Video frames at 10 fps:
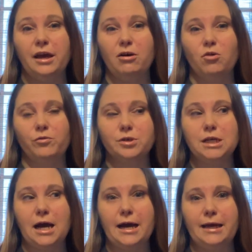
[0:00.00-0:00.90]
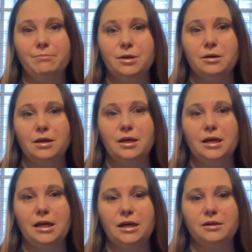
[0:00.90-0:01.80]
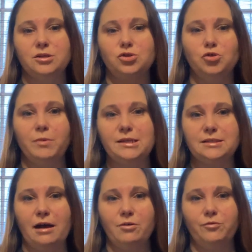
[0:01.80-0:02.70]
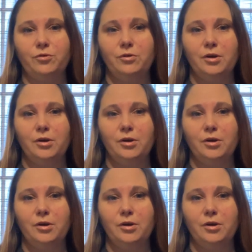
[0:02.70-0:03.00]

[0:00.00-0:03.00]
over time and to myself,